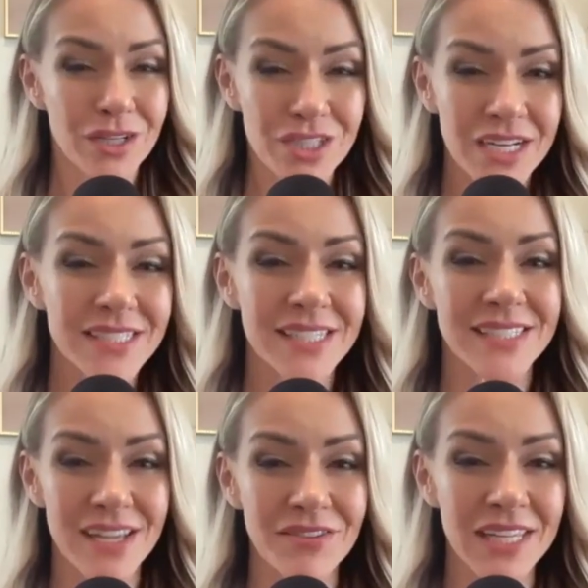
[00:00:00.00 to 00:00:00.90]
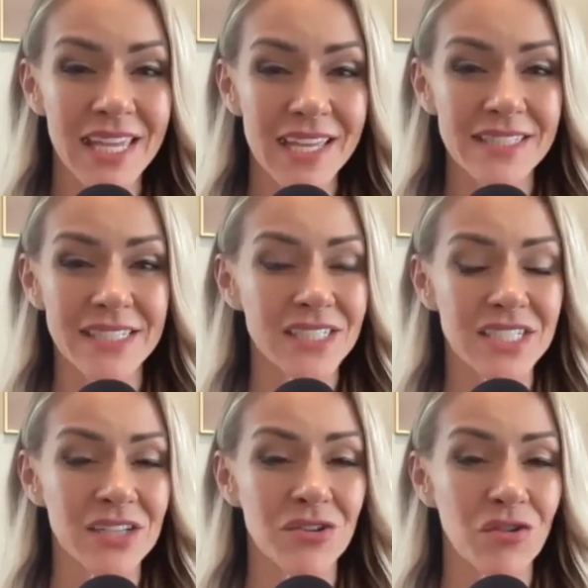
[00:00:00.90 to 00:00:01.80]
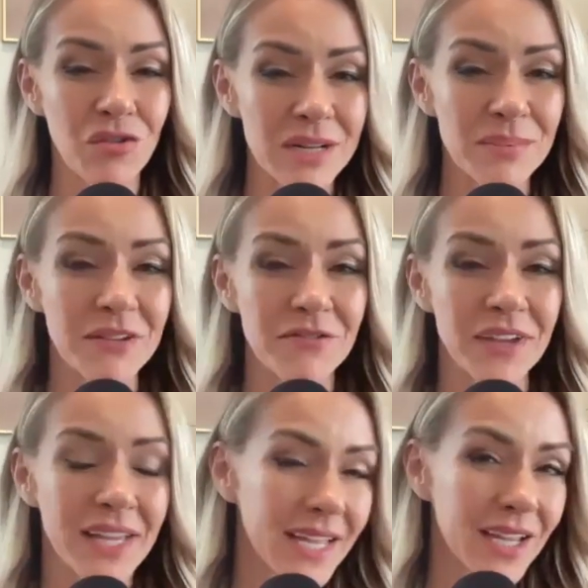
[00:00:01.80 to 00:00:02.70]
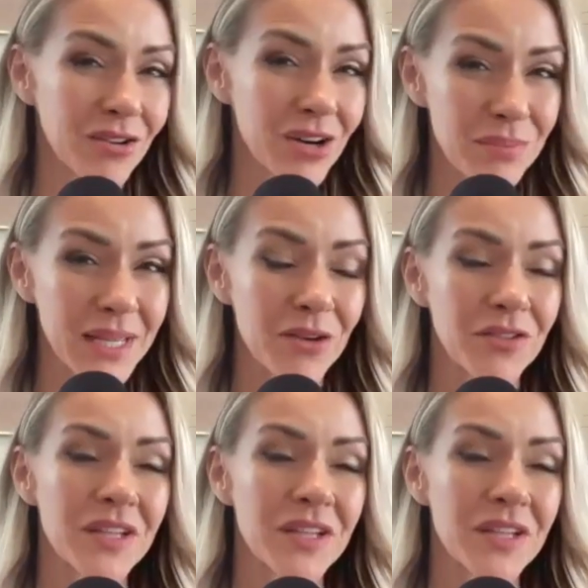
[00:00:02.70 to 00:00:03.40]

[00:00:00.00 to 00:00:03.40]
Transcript: She has seven kids. She's incredibly fit, incredibly healthy.